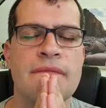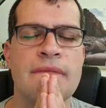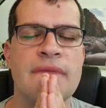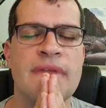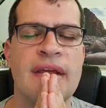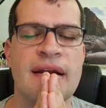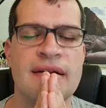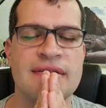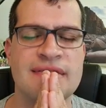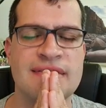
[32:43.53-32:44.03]

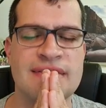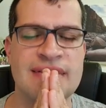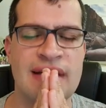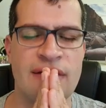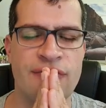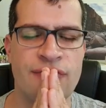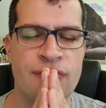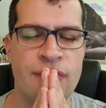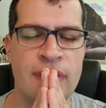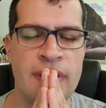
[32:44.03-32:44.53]
that are
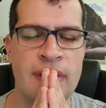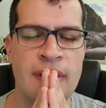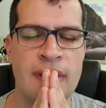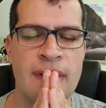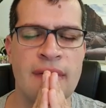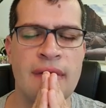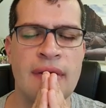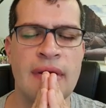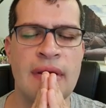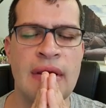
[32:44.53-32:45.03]
suffering
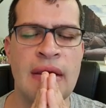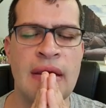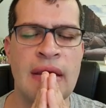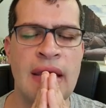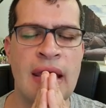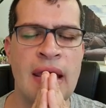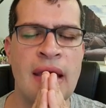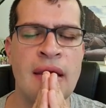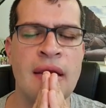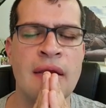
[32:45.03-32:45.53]
in
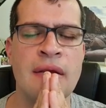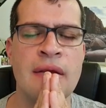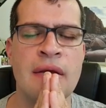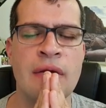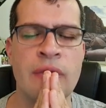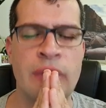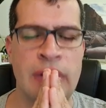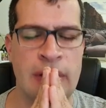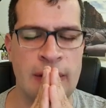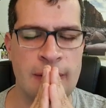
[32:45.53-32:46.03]
any
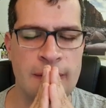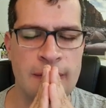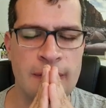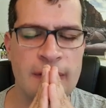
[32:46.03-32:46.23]
degree.